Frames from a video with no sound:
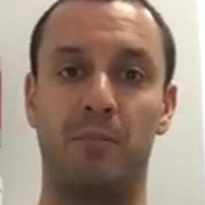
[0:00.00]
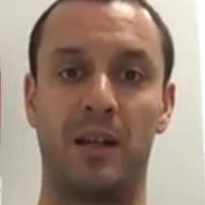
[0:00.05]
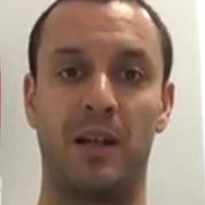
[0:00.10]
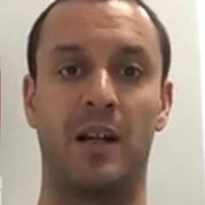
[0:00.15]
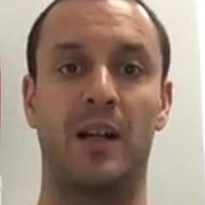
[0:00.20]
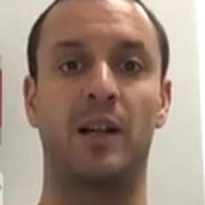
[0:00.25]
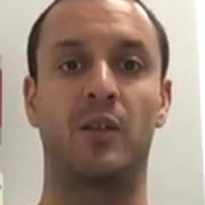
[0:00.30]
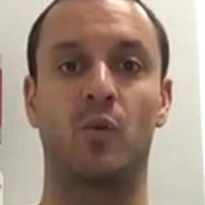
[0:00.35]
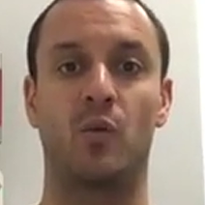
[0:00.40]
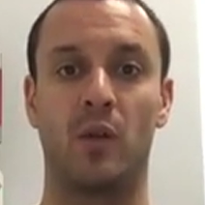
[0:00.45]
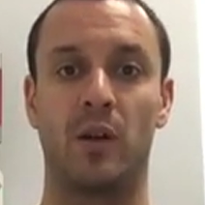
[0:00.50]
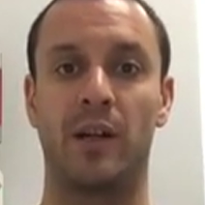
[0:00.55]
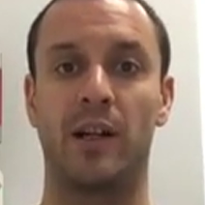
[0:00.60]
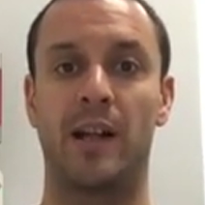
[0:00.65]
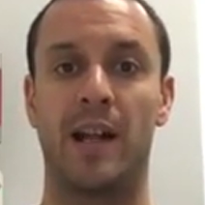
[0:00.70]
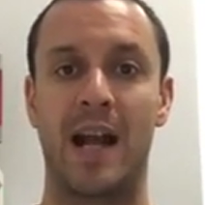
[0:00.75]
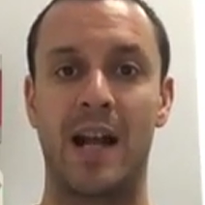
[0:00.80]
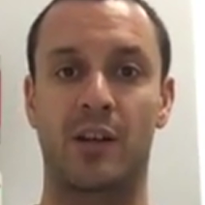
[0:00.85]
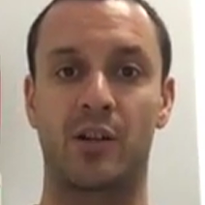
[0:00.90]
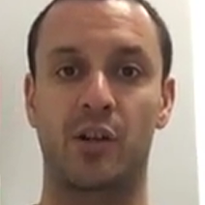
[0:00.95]
behind what
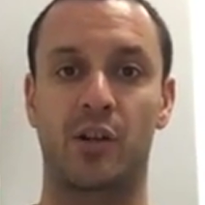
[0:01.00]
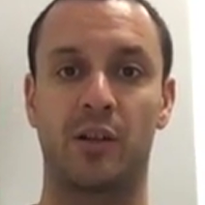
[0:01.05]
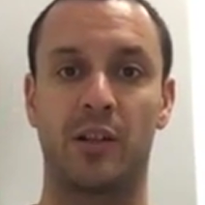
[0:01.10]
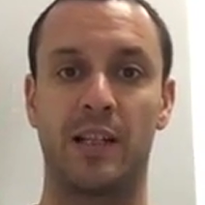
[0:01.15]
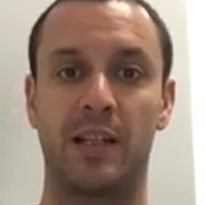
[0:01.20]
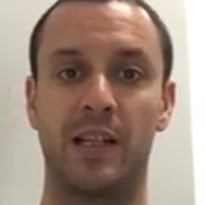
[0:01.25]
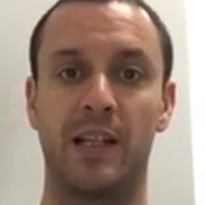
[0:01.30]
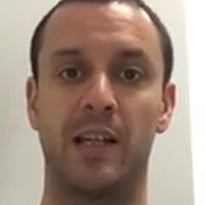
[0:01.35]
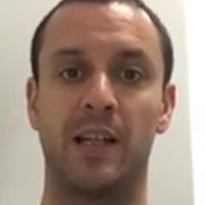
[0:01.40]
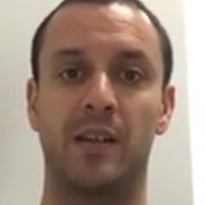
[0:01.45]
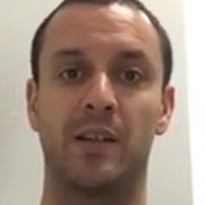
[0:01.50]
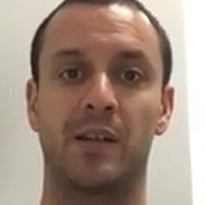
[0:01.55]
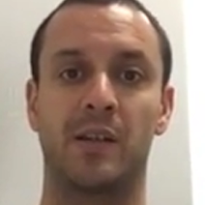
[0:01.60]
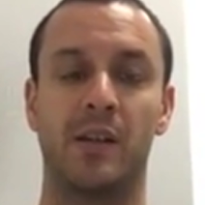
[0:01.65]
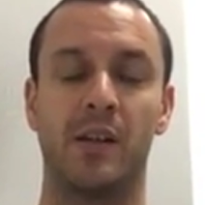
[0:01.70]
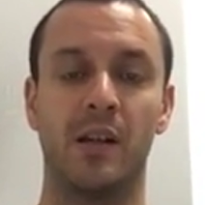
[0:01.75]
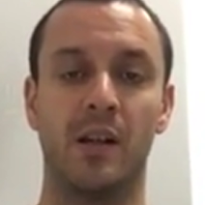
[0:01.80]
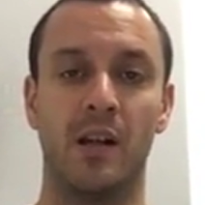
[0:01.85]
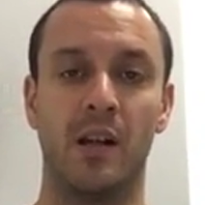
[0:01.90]
it actually is,